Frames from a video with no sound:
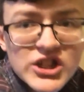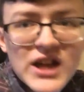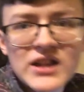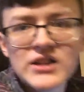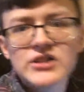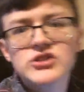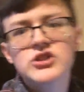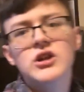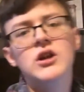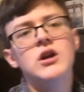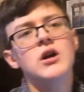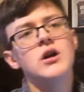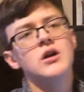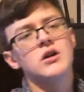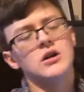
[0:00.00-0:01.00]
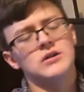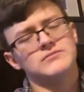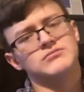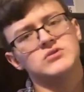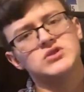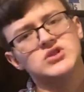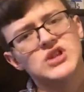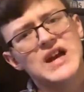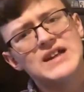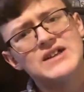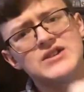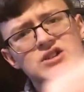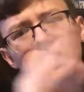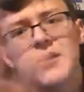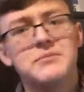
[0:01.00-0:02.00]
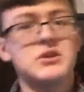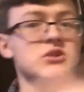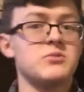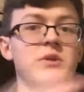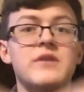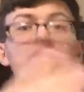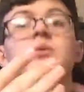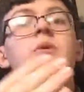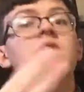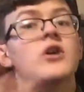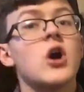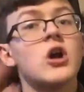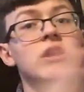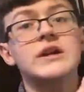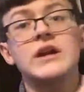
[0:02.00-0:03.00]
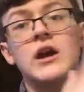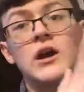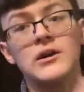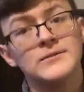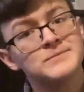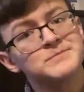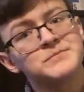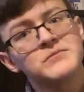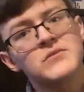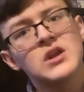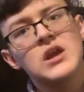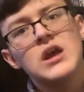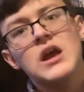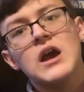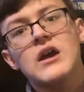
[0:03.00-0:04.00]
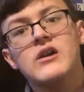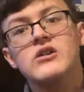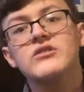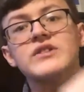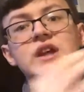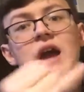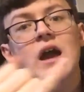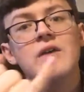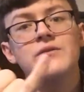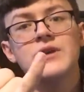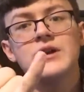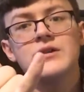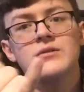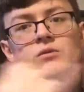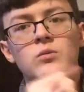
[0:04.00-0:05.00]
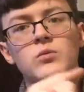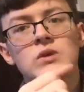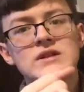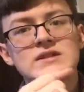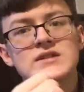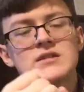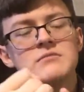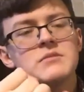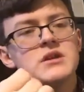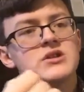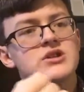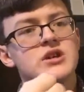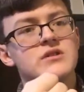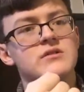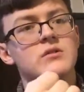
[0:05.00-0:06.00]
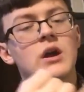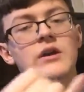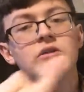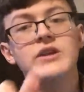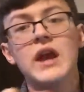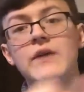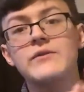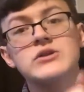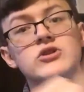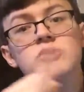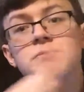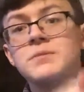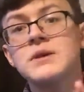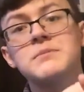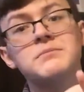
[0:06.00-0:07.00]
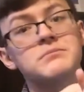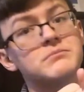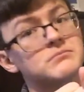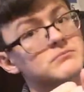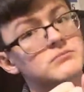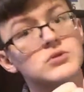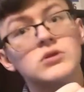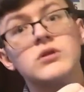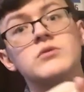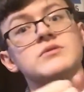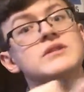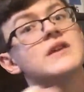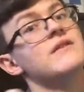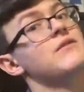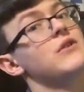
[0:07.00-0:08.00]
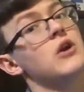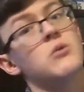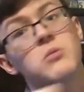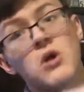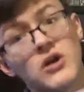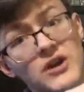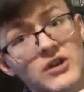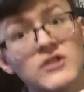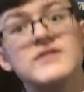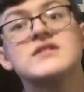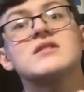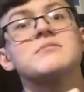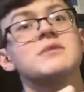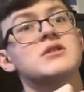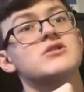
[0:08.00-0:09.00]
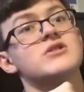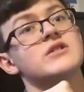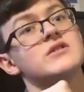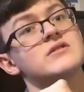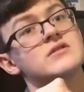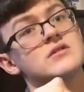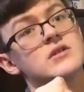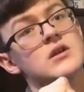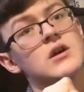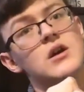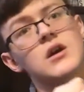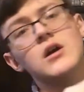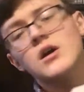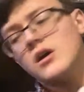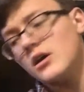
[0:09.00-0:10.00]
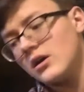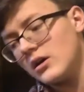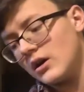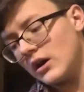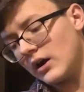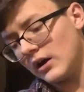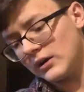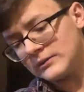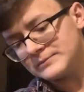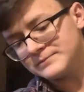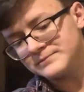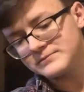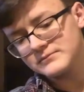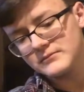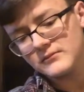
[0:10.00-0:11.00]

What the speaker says: challenge, competition, whatever you want to call it. I already have in one submission. I already have in two people who say that they're working on submissions, and